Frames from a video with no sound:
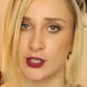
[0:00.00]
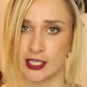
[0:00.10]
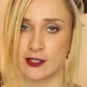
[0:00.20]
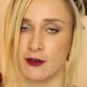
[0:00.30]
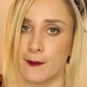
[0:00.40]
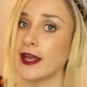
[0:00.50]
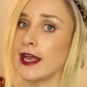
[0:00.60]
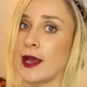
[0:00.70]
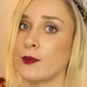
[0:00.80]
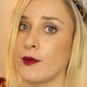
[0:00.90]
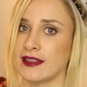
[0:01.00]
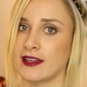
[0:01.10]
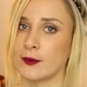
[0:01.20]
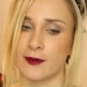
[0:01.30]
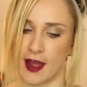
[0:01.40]
just from picking up one
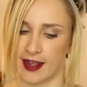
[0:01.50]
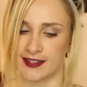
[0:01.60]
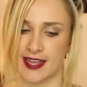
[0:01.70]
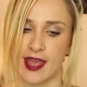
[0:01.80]
little product.